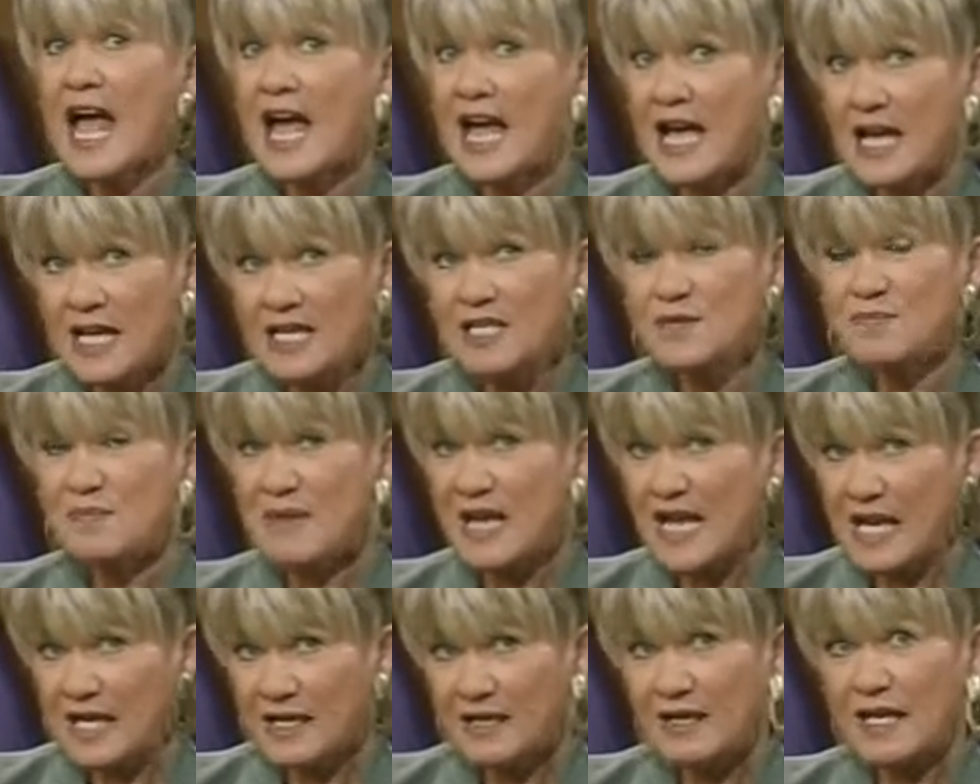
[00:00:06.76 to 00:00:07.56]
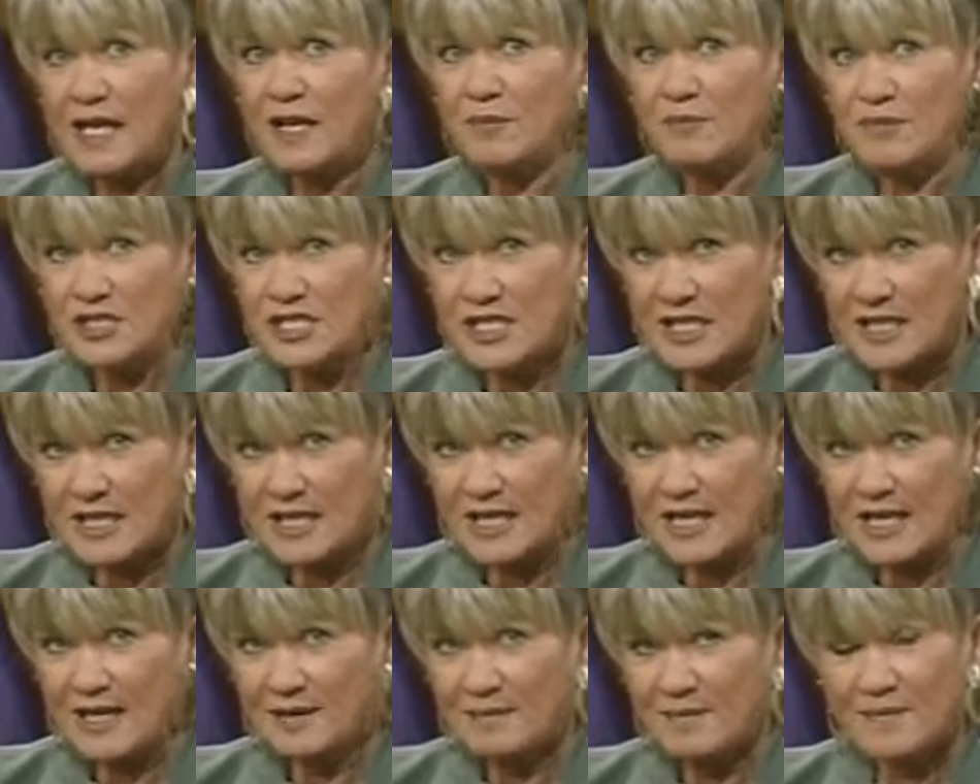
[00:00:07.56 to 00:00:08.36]
and men in
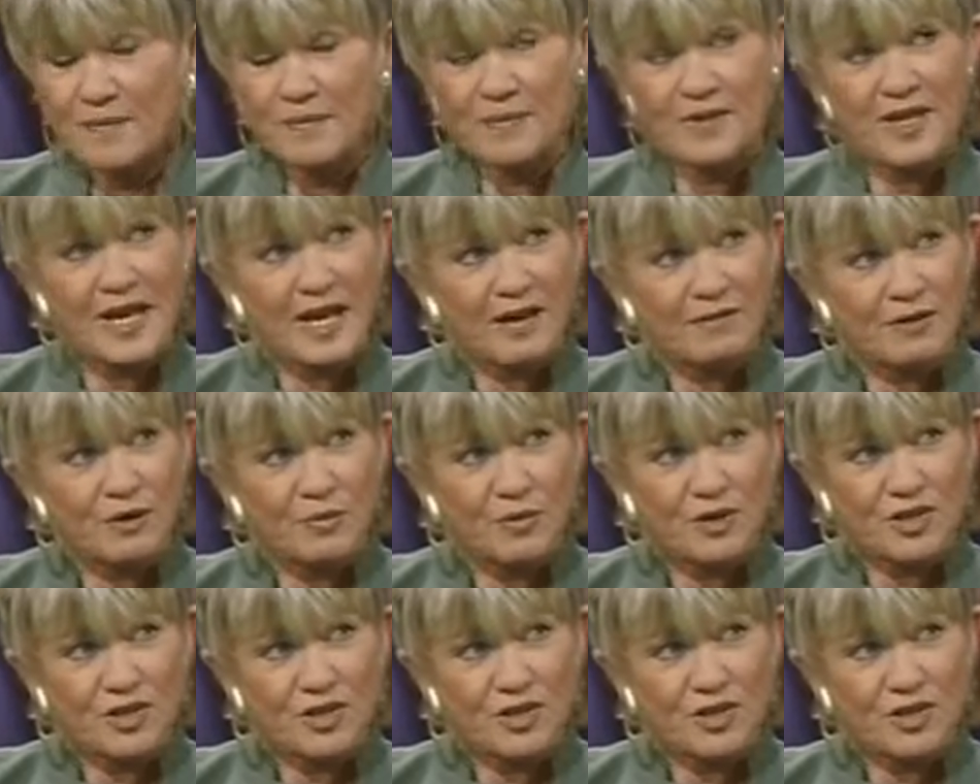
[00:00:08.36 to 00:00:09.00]
particular. David,